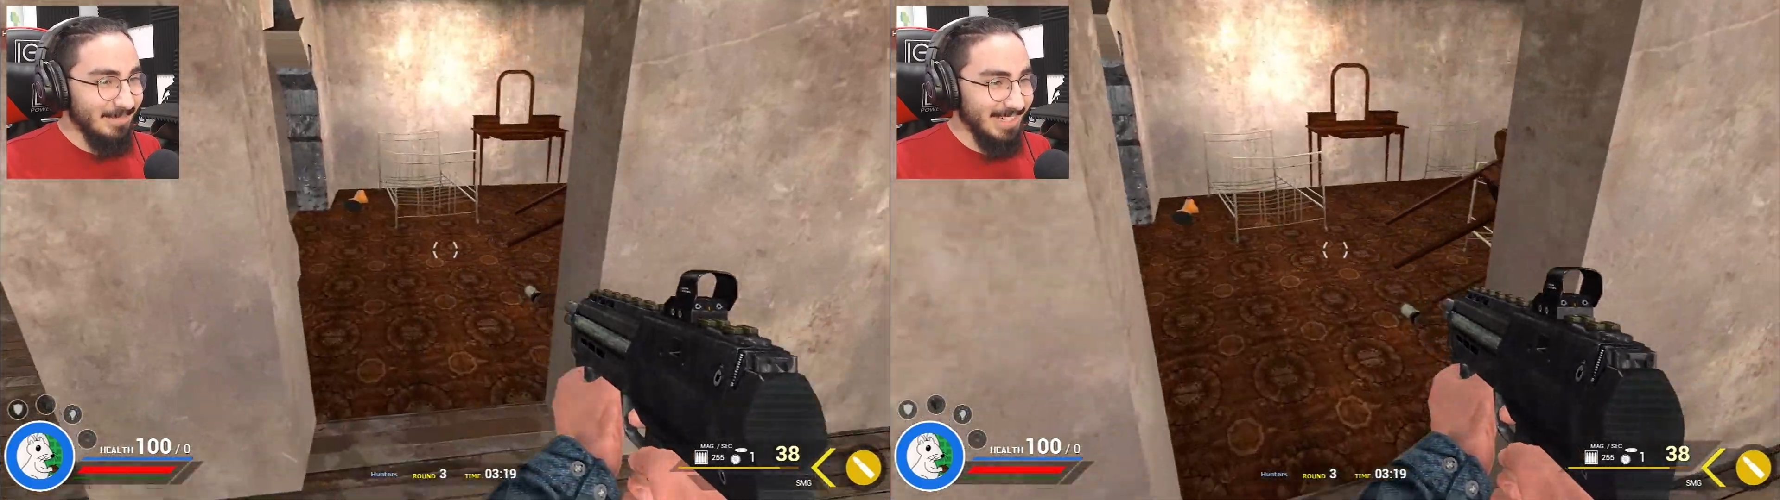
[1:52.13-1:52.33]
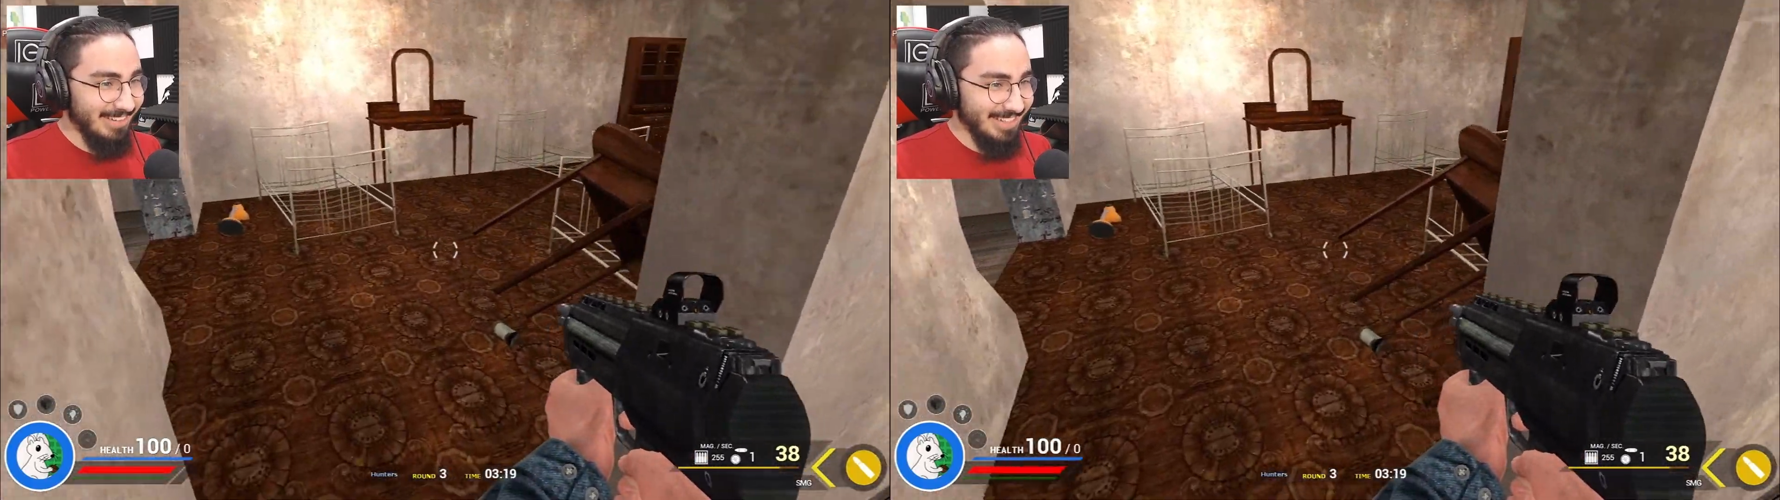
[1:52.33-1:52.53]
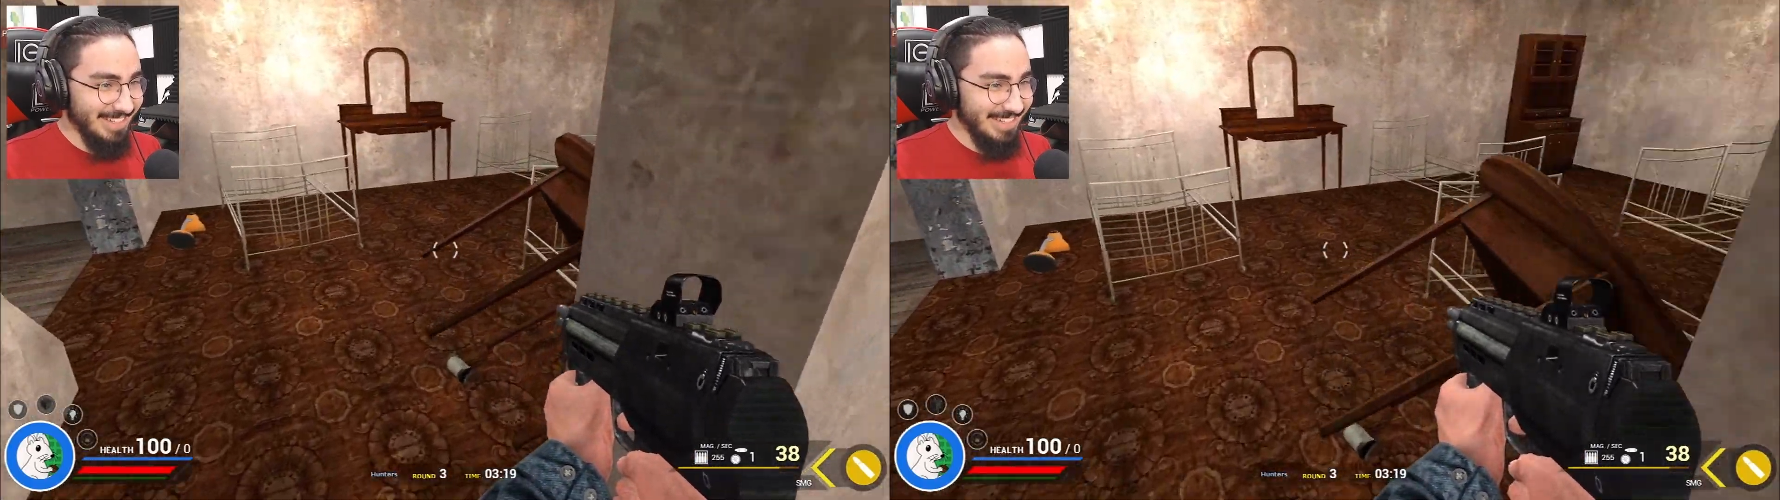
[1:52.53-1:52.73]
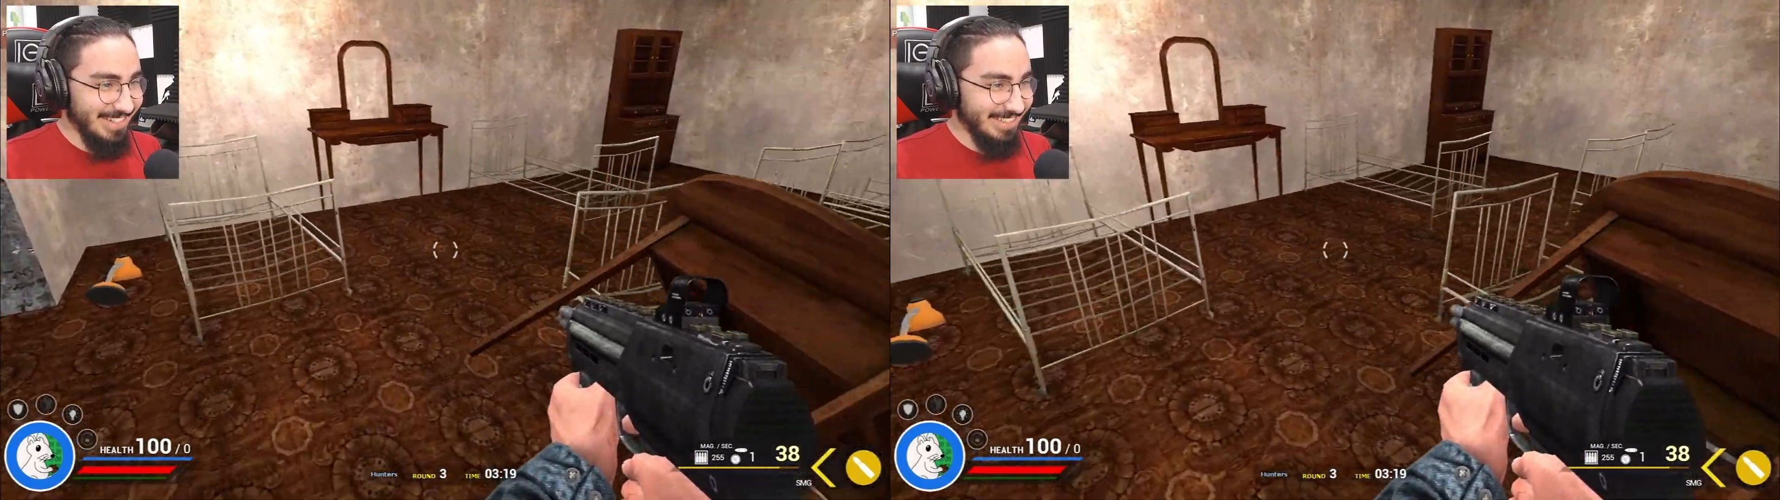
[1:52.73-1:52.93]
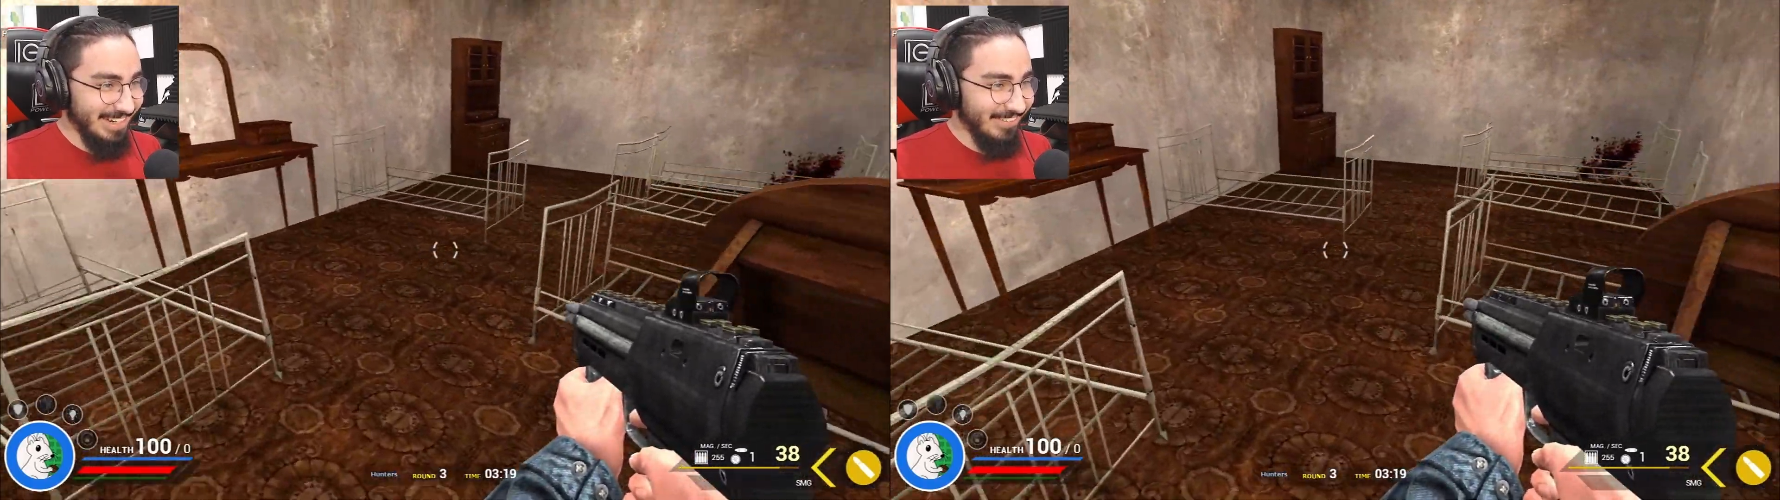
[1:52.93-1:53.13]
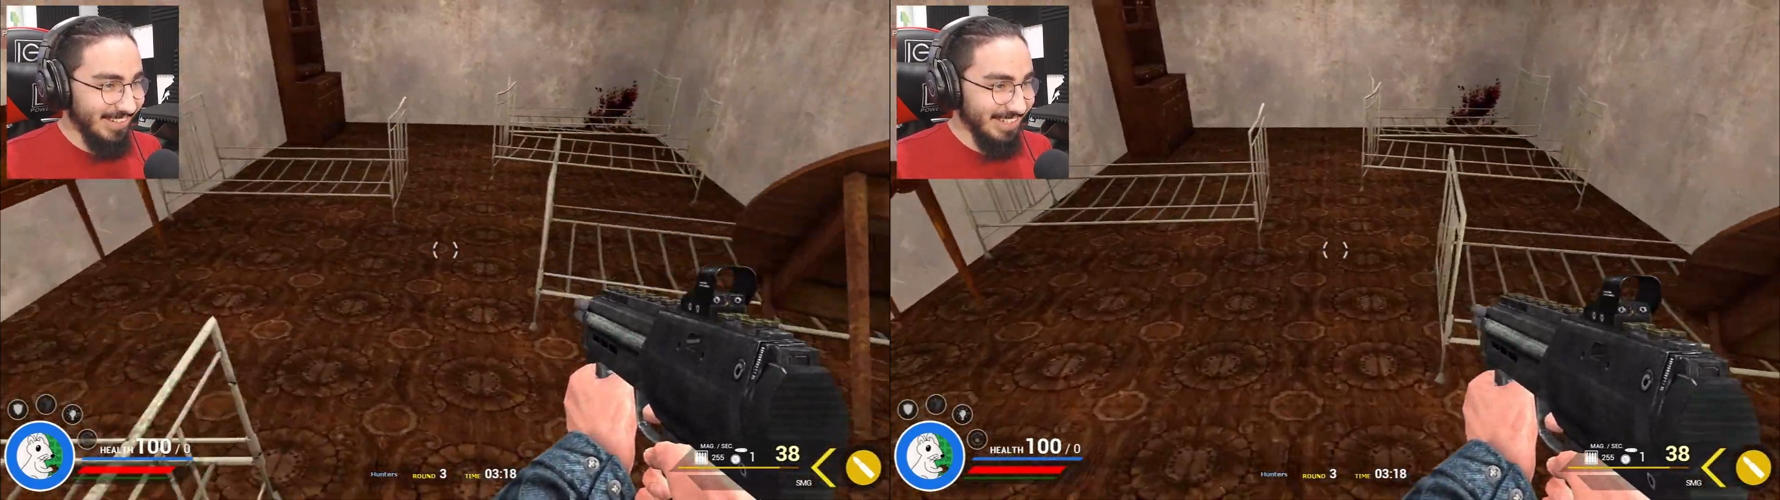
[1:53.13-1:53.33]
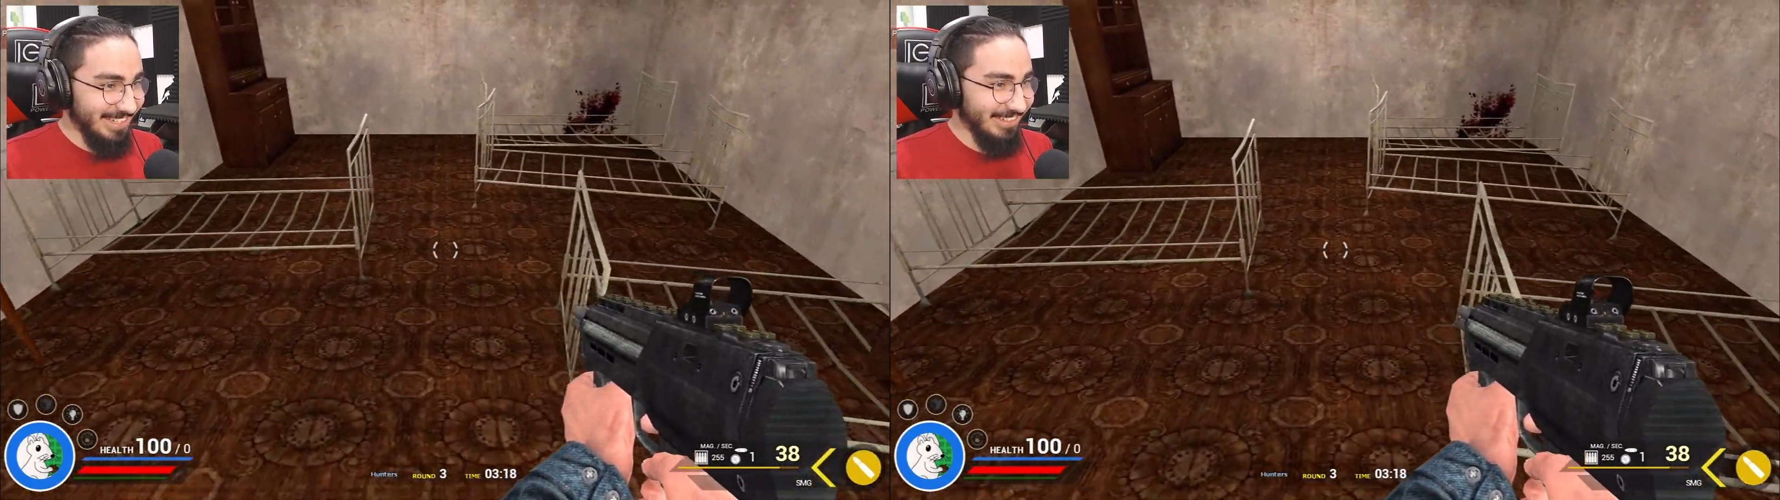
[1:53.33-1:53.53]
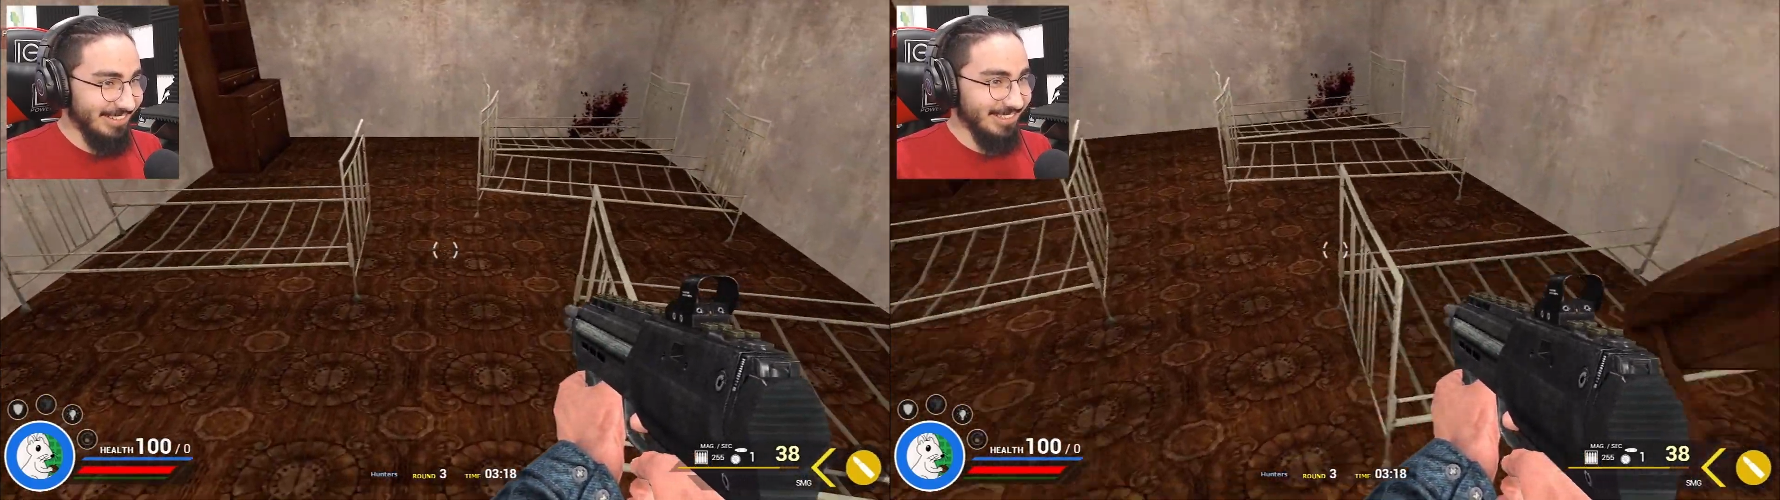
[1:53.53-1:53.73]
but I was stuck, and I felt like you
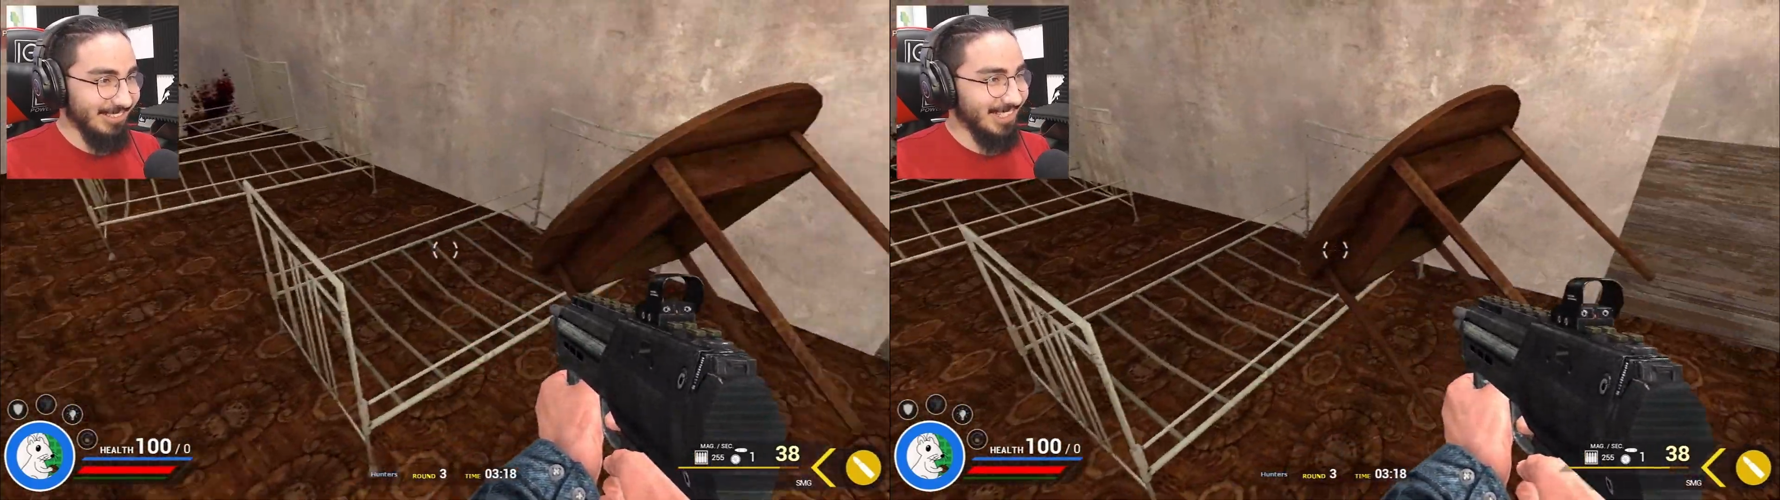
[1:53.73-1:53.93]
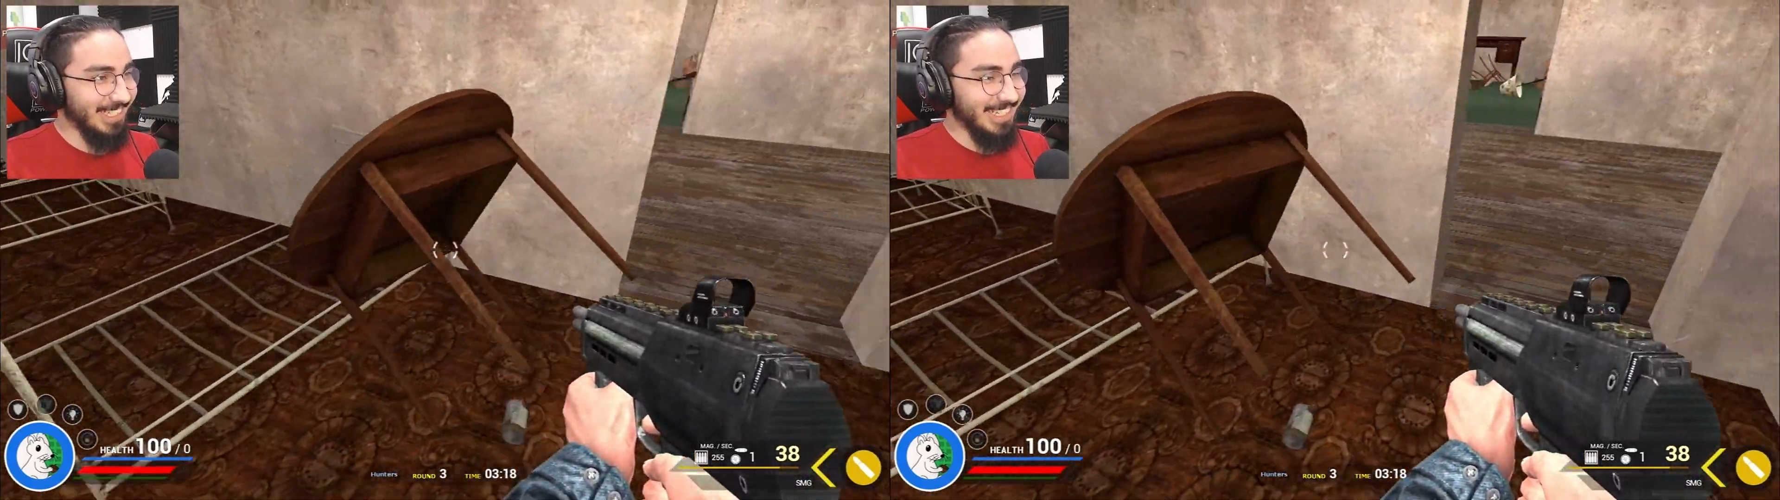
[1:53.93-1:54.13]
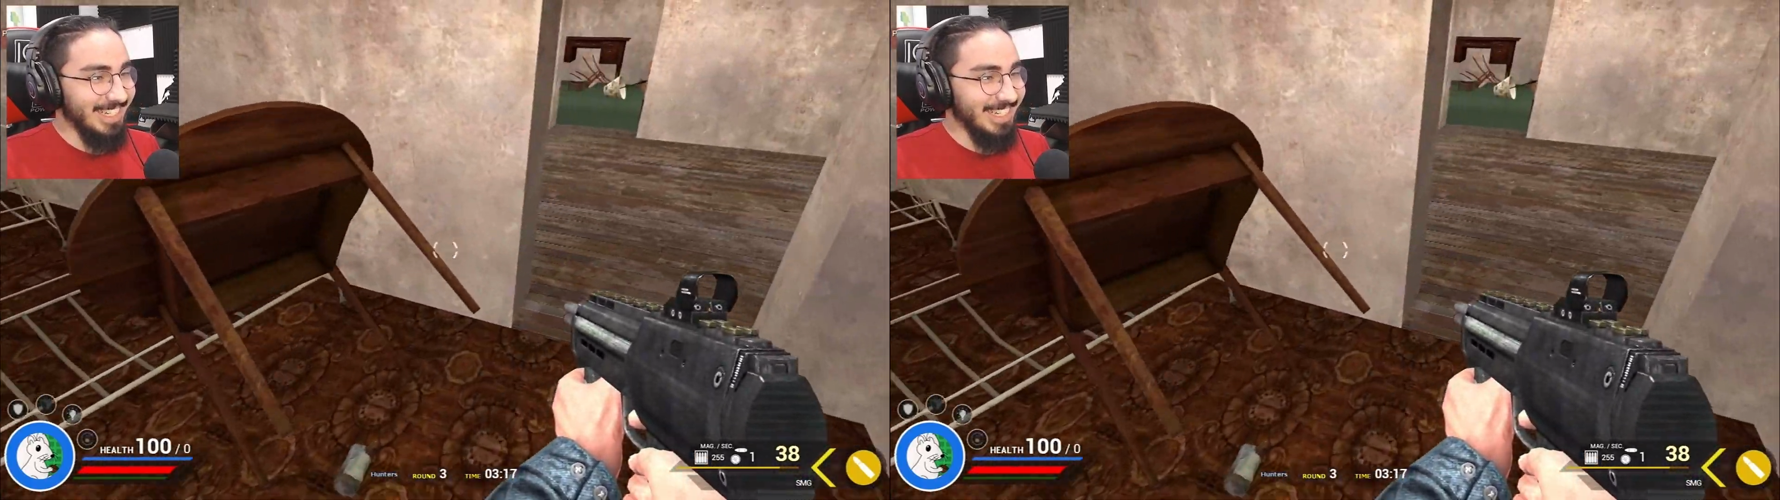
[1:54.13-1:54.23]
were gonna run. David,